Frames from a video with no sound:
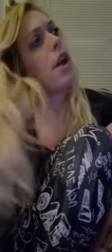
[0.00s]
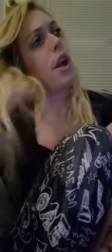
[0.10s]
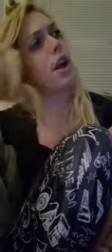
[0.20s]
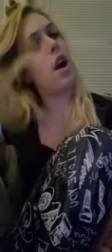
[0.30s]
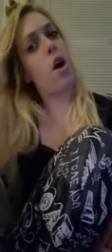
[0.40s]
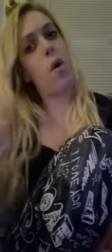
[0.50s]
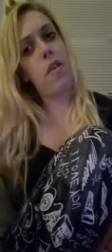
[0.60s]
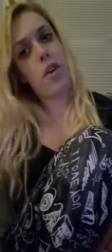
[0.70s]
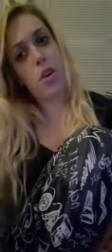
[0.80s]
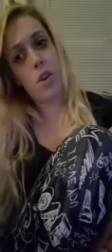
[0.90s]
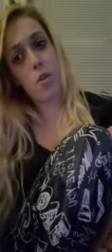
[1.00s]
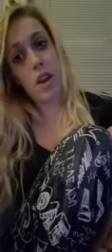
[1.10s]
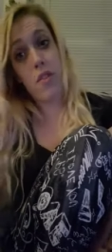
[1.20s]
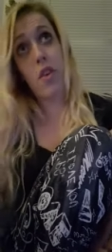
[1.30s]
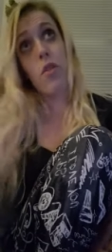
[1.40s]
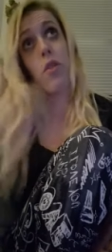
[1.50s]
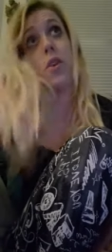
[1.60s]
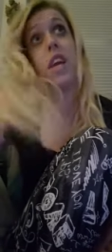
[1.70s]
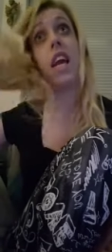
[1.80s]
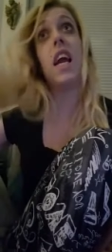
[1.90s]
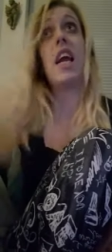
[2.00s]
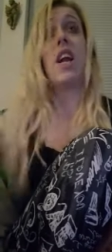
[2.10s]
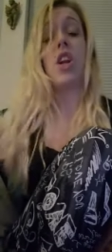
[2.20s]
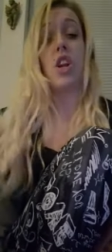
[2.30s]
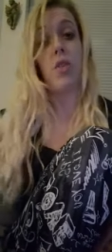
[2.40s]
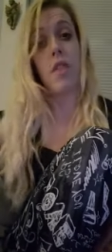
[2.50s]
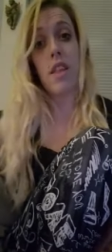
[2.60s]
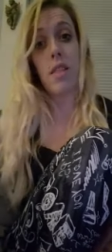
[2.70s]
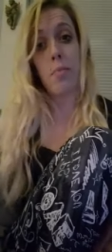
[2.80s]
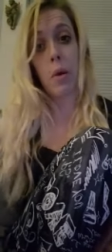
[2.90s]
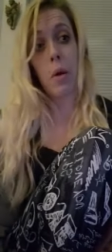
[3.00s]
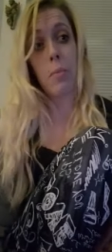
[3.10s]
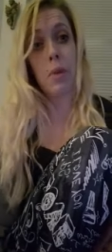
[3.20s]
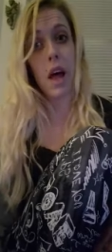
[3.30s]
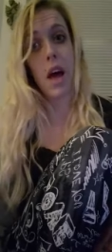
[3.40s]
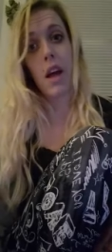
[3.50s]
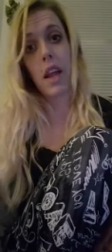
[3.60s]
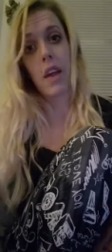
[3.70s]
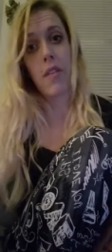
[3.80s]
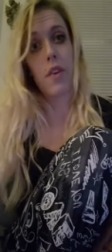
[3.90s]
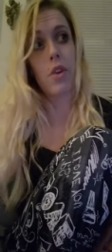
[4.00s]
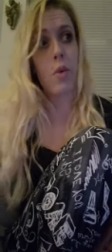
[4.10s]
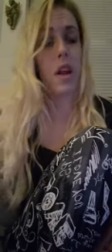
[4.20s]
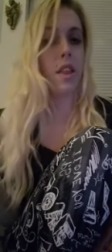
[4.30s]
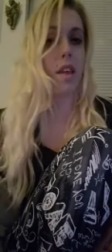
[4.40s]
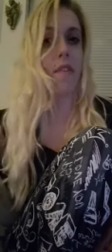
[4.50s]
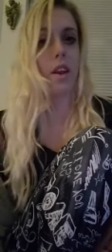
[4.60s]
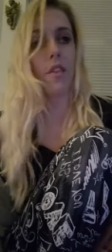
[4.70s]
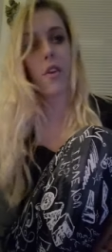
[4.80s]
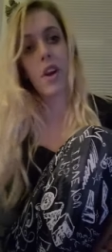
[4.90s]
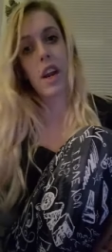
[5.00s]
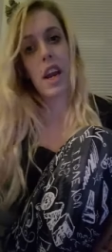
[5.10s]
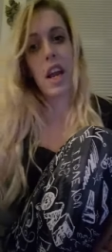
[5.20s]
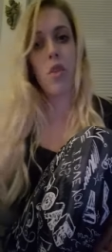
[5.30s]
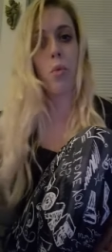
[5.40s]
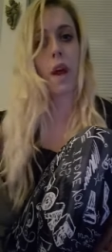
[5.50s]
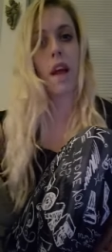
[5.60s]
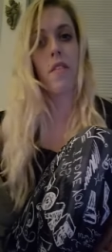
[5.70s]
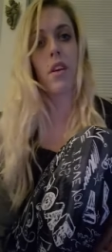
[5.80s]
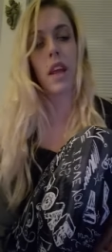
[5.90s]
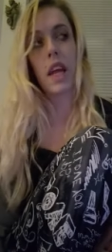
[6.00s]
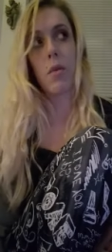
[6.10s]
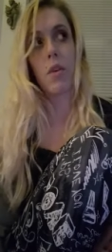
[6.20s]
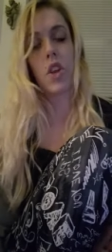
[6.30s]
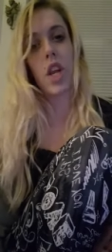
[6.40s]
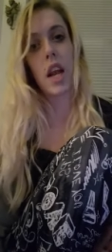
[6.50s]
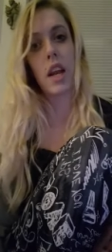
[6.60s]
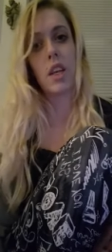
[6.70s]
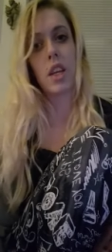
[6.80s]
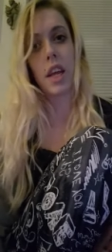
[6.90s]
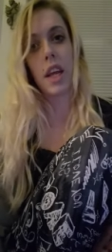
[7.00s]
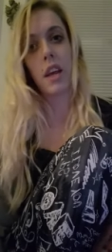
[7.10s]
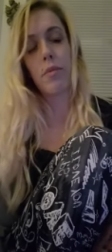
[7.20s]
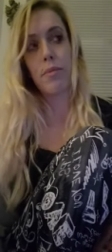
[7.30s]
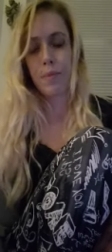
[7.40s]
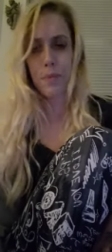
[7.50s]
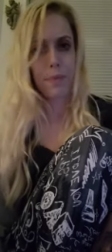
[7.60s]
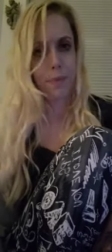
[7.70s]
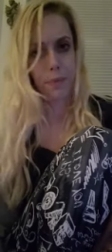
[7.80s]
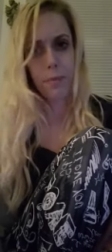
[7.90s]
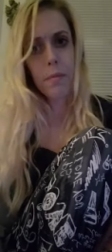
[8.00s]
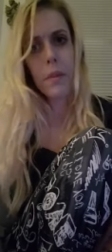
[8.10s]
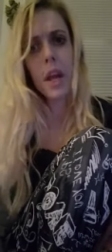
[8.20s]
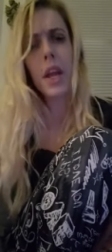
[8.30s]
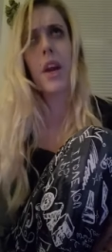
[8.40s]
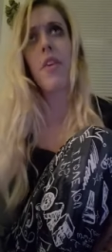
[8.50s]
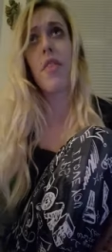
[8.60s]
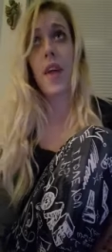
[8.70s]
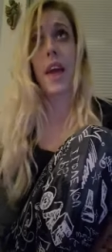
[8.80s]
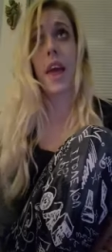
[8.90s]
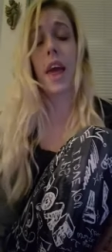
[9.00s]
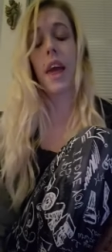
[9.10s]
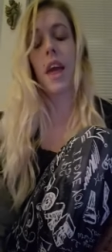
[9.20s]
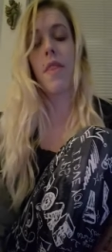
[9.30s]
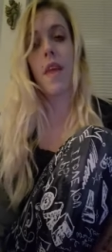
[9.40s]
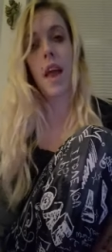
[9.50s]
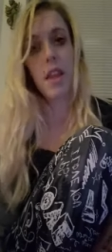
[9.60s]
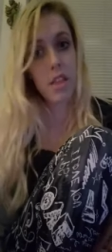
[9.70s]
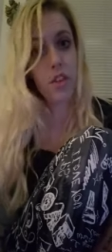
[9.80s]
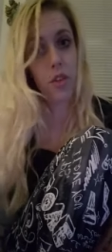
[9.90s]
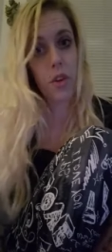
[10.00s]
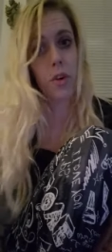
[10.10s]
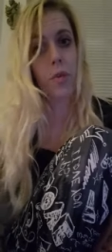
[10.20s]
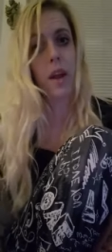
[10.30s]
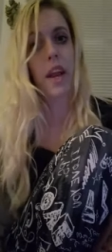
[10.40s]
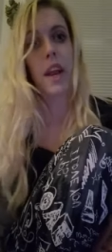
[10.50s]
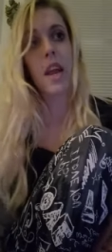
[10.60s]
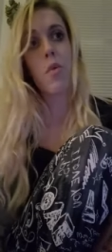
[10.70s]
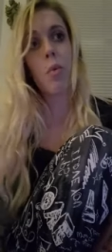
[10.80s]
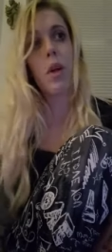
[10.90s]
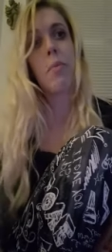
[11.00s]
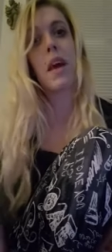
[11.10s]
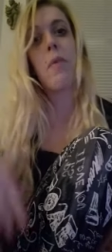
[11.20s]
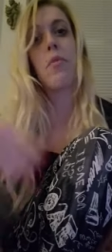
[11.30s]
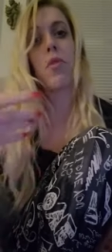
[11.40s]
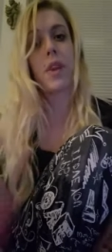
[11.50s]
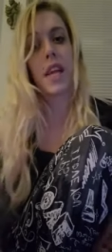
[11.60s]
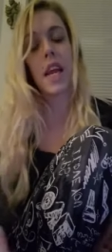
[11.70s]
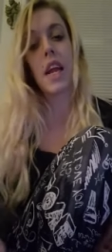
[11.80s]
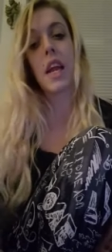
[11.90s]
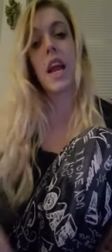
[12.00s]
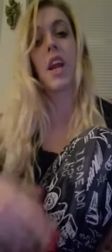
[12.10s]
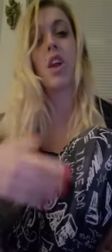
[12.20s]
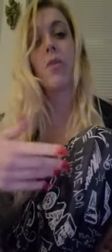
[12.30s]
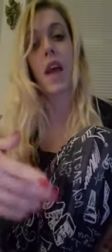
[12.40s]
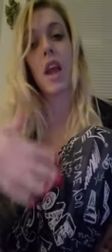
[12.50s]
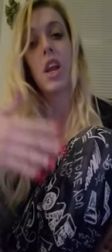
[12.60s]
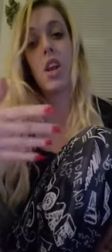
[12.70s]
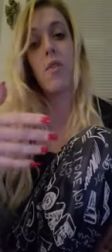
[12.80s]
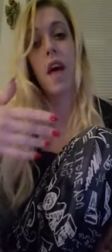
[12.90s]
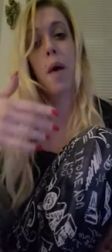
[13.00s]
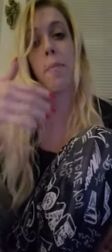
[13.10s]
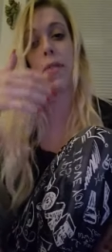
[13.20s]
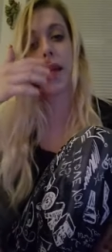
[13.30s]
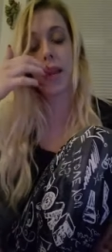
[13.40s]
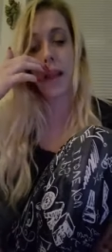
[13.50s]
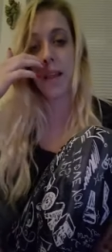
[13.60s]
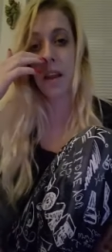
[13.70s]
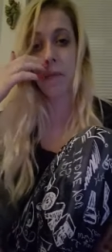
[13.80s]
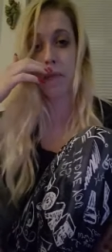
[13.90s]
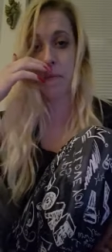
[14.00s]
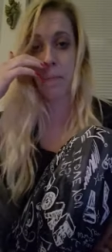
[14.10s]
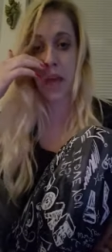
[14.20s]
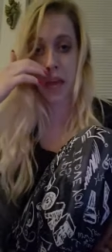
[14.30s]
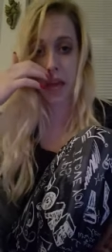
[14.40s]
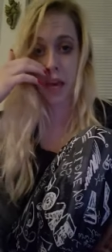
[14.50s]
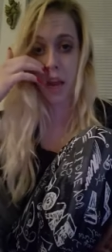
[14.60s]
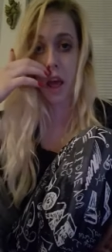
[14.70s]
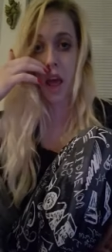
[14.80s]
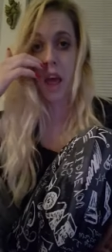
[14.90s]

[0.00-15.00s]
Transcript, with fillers: you know, if you do a different routine and do this blah blah blah like for 27, 30 days, whatever, like it will change like your thinking. And that is true, and it will become a routine, and you can do that. But that doesn't mean